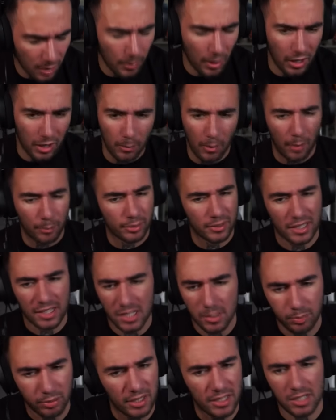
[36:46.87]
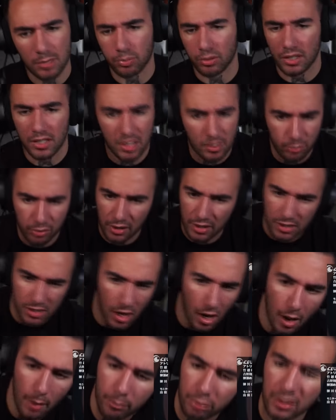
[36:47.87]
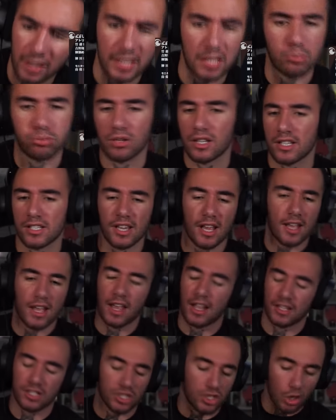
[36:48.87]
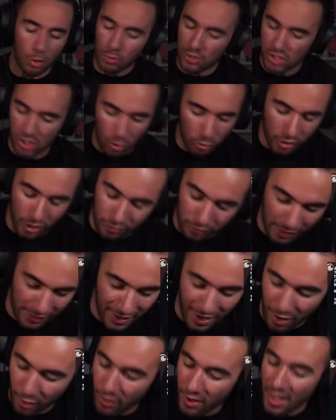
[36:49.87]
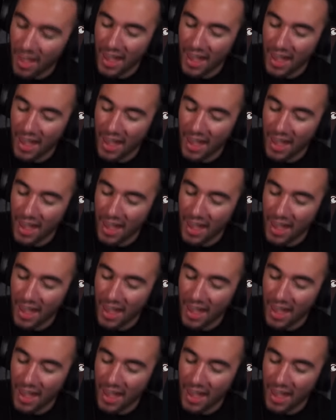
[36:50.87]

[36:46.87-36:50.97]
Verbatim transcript: on, come on, please, please, please, please please, please. It, it's doing so good right now.